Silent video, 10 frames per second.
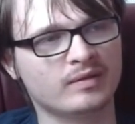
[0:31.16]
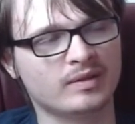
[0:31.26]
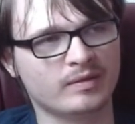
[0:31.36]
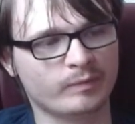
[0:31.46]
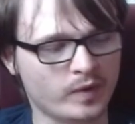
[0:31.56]

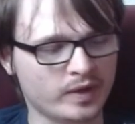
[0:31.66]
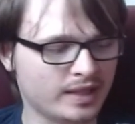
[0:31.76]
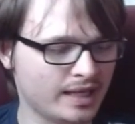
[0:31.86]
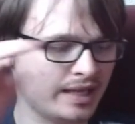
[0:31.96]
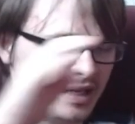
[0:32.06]
one of
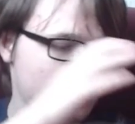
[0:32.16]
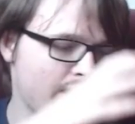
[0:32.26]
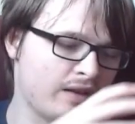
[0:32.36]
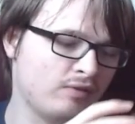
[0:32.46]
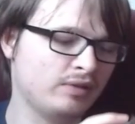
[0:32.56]
the
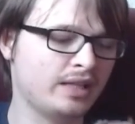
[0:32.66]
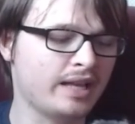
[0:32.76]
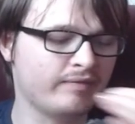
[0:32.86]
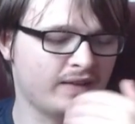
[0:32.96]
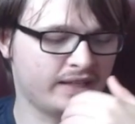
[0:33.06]
only
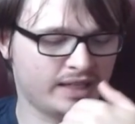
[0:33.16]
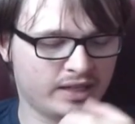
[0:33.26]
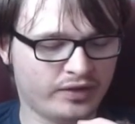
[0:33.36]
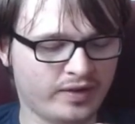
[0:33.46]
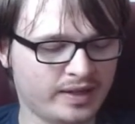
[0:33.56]
really
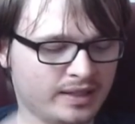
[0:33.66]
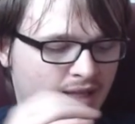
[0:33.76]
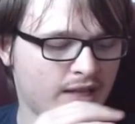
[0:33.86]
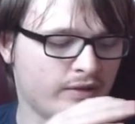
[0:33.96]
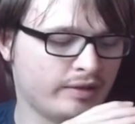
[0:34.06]
interesting
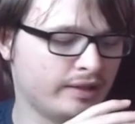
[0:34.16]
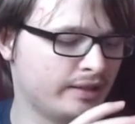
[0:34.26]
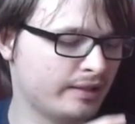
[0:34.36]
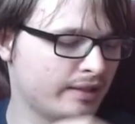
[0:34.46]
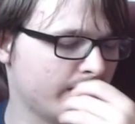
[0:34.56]

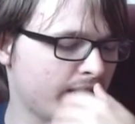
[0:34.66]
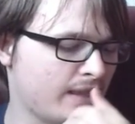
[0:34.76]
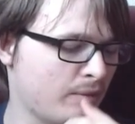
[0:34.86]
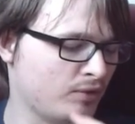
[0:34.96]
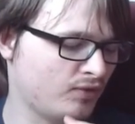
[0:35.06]
add-ons
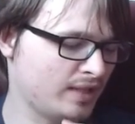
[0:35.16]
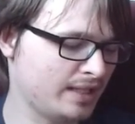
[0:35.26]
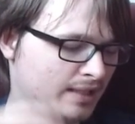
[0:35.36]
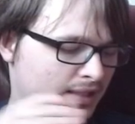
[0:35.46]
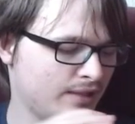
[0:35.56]
that was
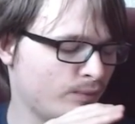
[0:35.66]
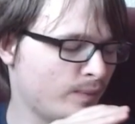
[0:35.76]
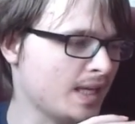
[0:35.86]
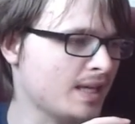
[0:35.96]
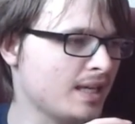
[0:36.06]
released this
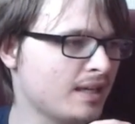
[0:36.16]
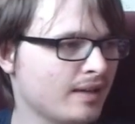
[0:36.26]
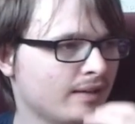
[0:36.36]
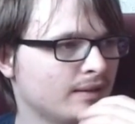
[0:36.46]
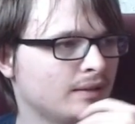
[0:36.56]

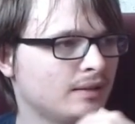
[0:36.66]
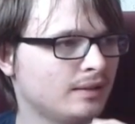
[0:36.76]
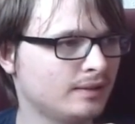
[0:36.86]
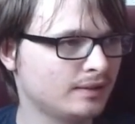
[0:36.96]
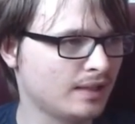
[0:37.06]
week.
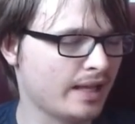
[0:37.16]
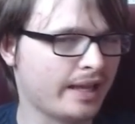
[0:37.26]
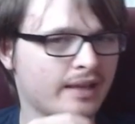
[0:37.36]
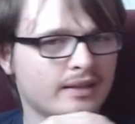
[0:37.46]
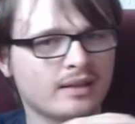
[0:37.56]

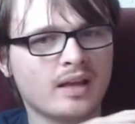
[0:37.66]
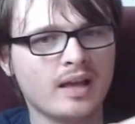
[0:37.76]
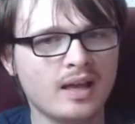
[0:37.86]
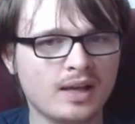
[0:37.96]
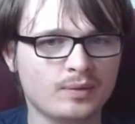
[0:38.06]
Like,
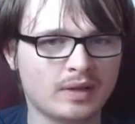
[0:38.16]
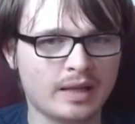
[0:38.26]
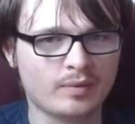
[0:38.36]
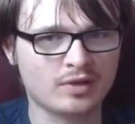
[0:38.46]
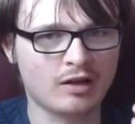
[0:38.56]
one of
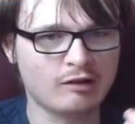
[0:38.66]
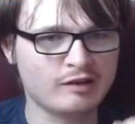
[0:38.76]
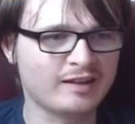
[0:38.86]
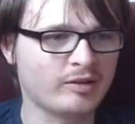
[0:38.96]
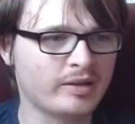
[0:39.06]
them was a
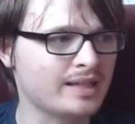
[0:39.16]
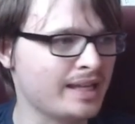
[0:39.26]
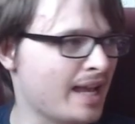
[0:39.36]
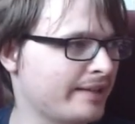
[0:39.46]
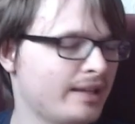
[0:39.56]
horror add-on. It's like,
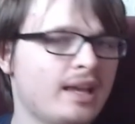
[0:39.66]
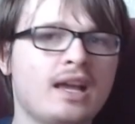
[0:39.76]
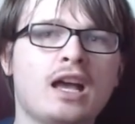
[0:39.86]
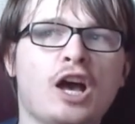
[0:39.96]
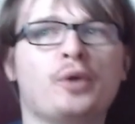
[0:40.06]
yes,
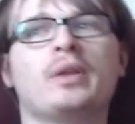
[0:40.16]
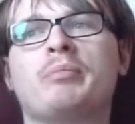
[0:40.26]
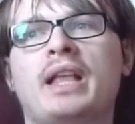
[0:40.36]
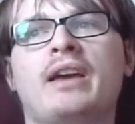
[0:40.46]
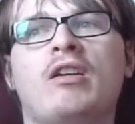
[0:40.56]
I want
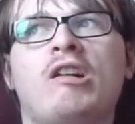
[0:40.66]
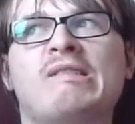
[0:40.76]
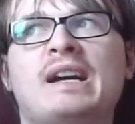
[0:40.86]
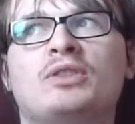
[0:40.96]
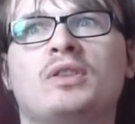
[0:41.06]
to play a
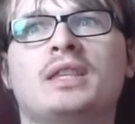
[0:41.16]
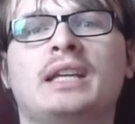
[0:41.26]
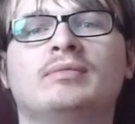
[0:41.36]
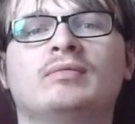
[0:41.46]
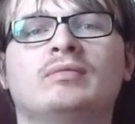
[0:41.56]
horror
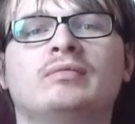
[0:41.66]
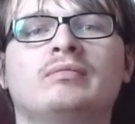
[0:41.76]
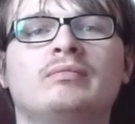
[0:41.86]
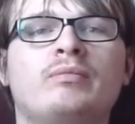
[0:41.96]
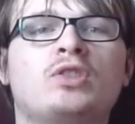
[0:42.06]
add-on
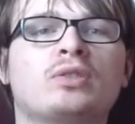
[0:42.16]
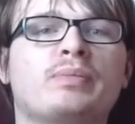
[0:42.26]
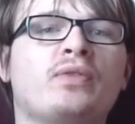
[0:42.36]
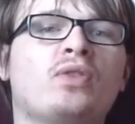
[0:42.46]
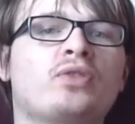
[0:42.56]
just
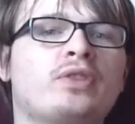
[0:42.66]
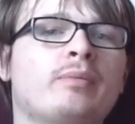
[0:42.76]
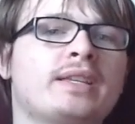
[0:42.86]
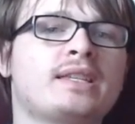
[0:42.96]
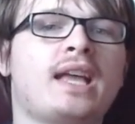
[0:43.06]
before
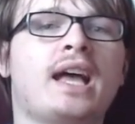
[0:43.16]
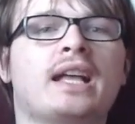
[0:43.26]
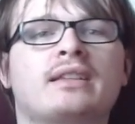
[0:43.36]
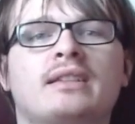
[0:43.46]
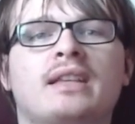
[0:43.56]
summer
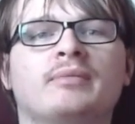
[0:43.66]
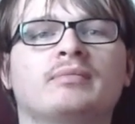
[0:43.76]
starts. Like,